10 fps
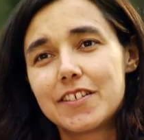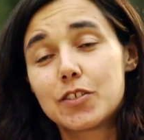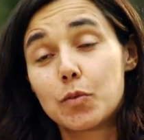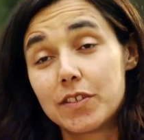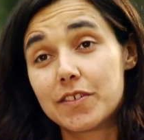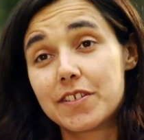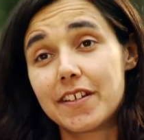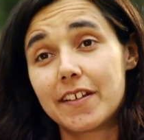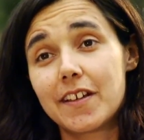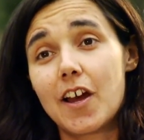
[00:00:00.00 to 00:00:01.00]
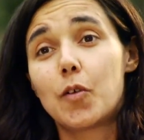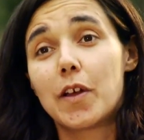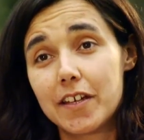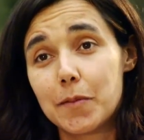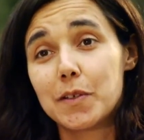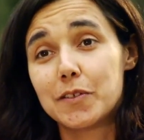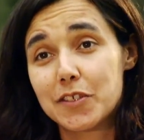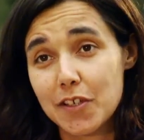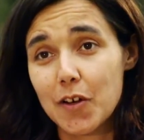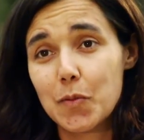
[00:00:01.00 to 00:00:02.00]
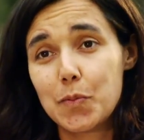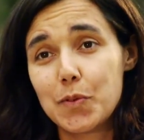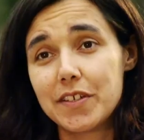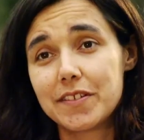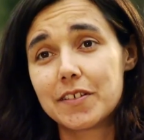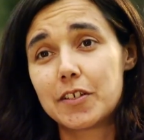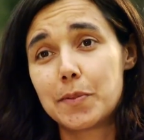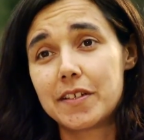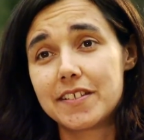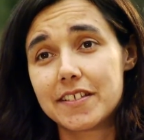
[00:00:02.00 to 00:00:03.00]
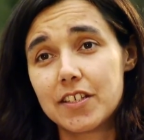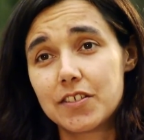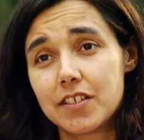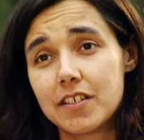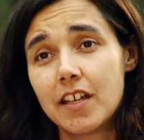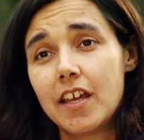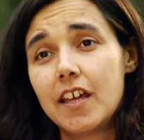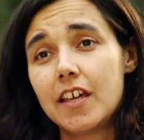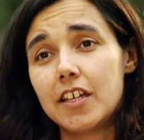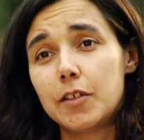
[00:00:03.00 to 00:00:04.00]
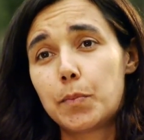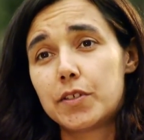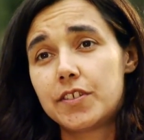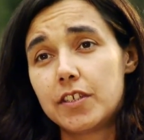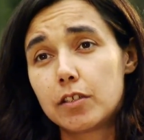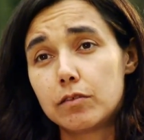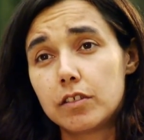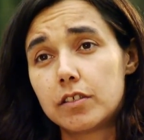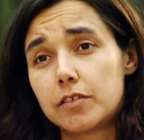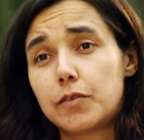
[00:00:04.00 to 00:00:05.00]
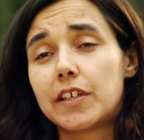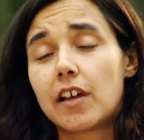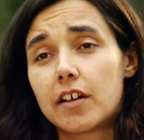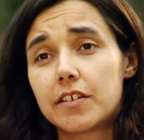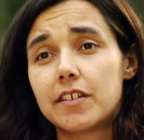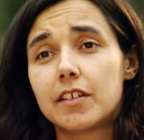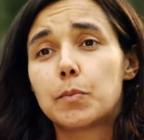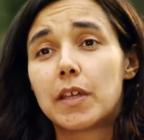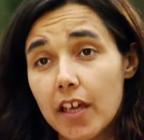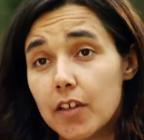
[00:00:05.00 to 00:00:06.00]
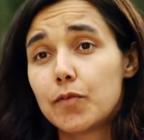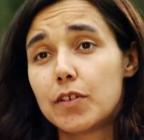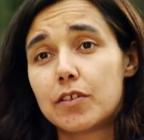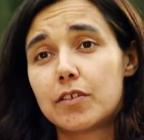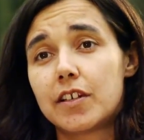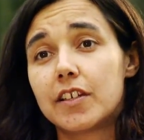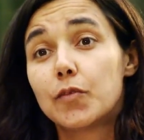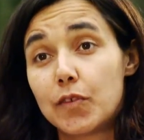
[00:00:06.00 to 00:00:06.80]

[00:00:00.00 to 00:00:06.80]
is to understand how animals cope with urbanization, in particular regarding behavior and